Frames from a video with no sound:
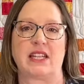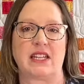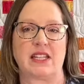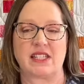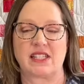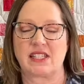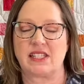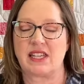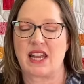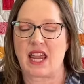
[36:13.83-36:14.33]
and
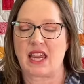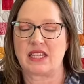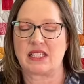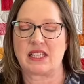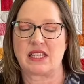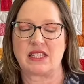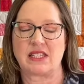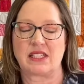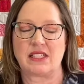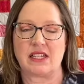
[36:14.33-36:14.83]
it's
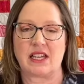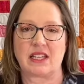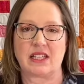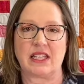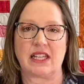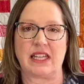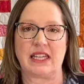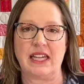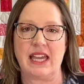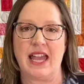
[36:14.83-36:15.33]
nice and
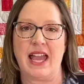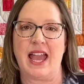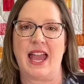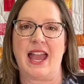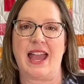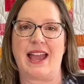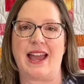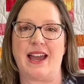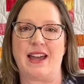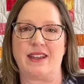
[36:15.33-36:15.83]
snuggly
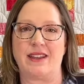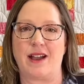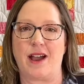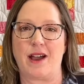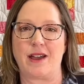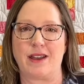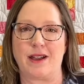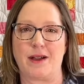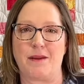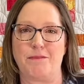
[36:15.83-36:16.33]
and
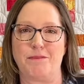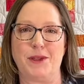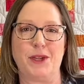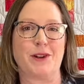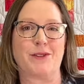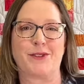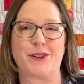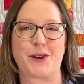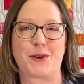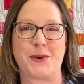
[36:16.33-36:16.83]
on a
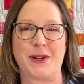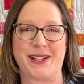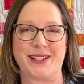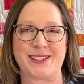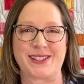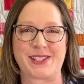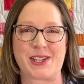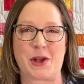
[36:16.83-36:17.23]
beautiful quilt.